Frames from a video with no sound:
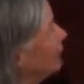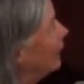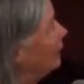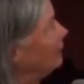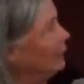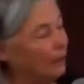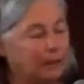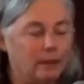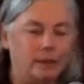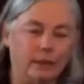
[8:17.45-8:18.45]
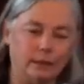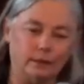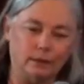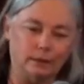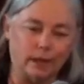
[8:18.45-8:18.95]
Well,
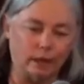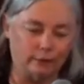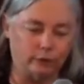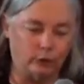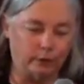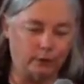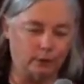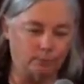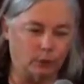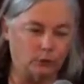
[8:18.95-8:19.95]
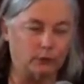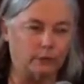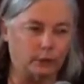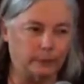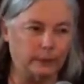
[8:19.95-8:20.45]
in California, most of
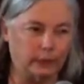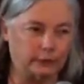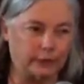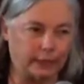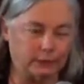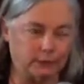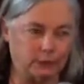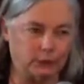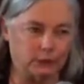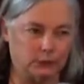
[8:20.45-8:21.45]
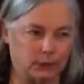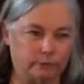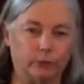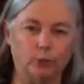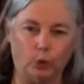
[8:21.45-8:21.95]
our greenhouse gas emissions
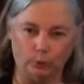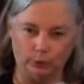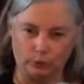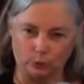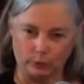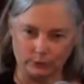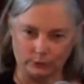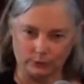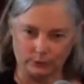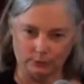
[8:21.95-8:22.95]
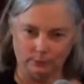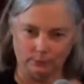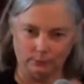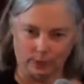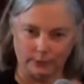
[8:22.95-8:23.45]
come from mobile sources,
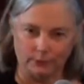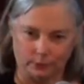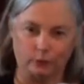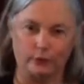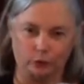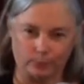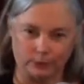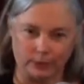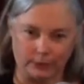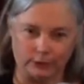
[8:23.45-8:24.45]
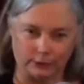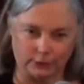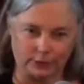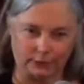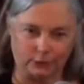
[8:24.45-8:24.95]
right? The transportation
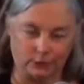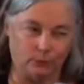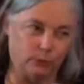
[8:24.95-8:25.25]
sector.